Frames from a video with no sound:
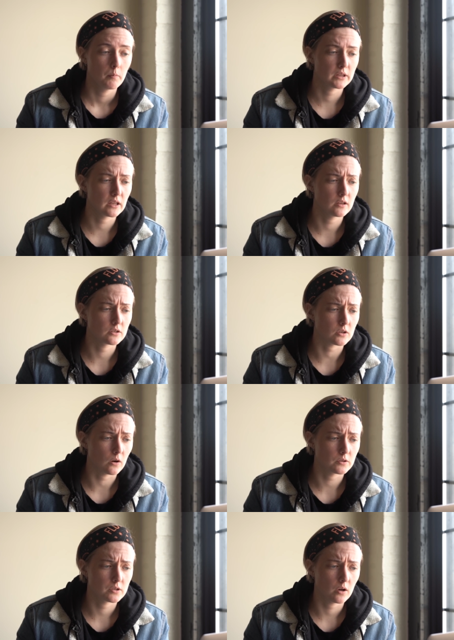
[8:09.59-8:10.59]
but then there's
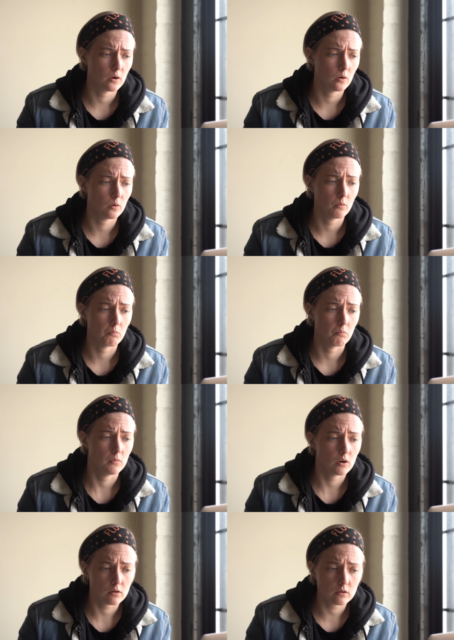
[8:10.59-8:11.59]
also
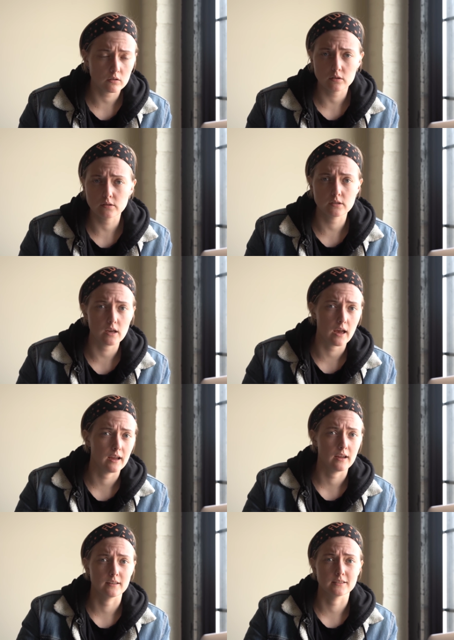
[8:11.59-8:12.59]
murals
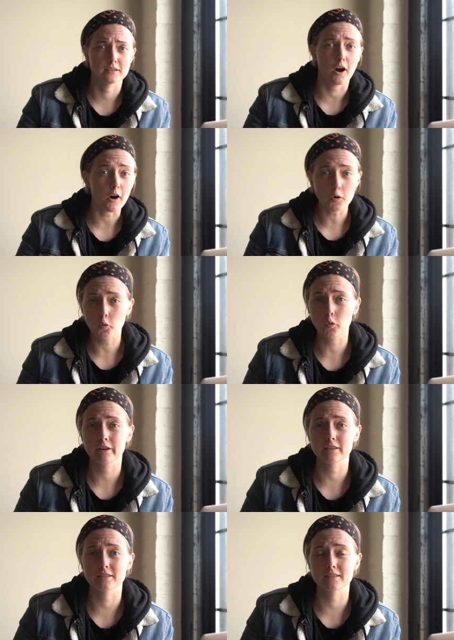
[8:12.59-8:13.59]
and
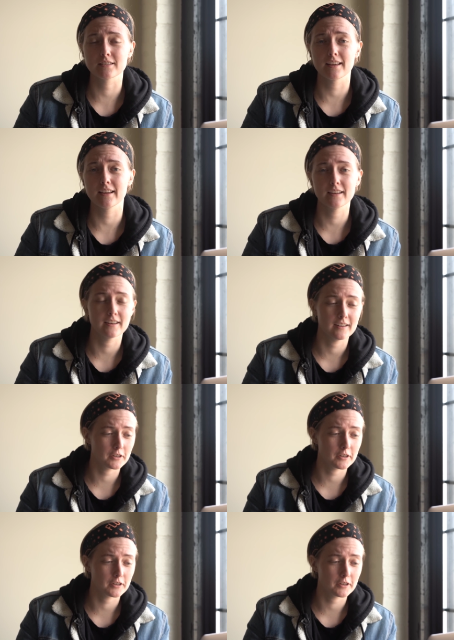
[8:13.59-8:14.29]
artworks that